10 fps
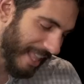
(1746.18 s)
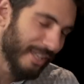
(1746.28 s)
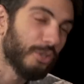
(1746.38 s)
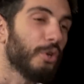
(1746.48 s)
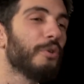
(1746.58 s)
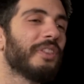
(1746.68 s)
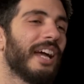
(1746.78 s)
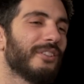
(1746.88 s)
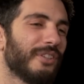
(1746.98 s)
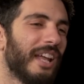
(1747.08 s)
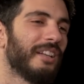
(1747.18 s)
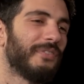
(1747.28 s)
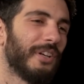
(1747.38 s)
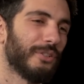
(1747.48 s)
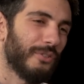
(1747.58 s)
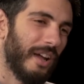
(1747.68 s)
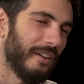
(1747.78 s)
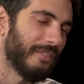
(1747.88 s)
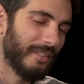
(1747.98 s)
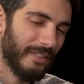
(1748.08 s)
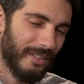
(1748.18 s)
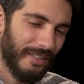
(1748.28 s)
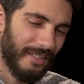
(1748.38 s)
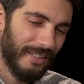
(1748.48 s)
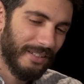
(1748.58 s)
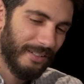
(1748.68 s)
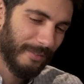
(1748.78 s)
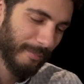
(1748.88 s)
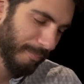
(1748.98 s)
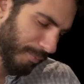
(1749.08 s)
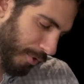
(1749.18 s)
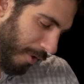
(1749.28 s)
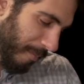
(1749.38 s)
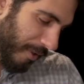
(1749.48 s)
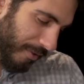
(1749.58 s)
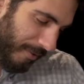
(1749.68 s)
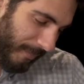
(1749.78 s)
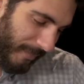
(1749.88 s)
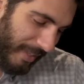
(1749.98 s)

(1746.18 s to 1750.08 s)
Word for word: In the 2000 NFL draft. Are we buzzing though? Oh, sure, yeah. buzz.